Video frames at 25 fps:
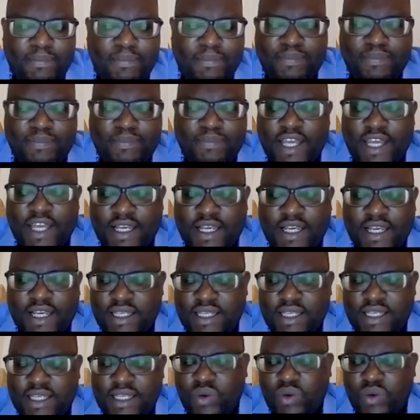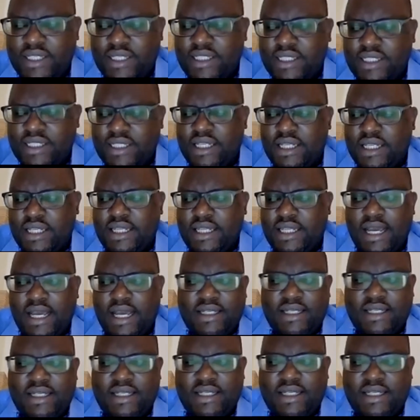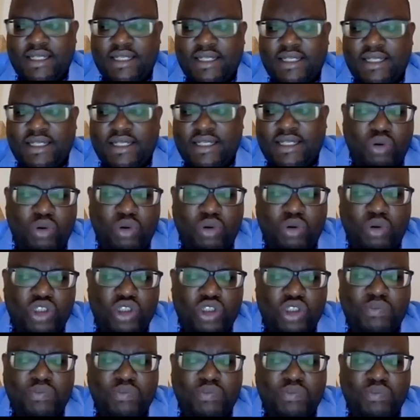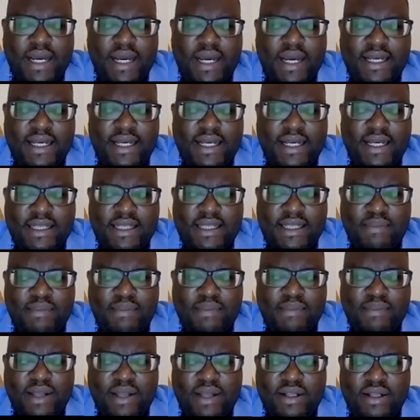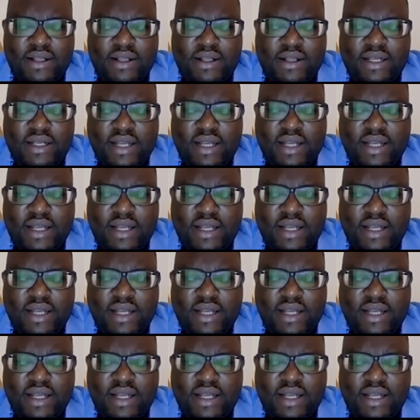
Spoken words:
There is a question that was posed by Isabel